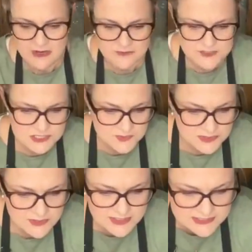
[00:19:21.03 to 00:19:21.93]
And I've
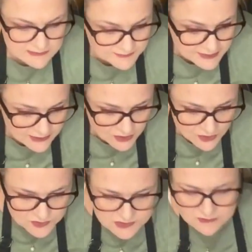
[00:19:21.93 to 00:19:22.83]
just realised something,
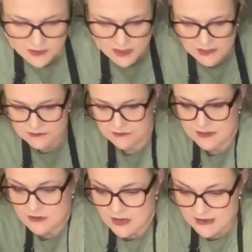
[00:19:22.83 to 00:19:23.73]
girls. I don't
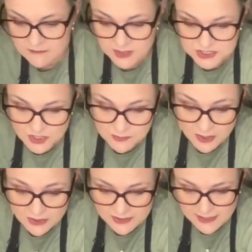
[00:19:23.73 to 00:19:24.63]
think I have my
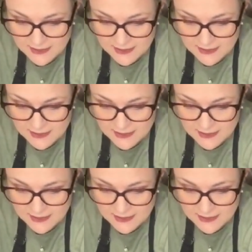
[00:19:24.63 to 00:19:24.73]
top coat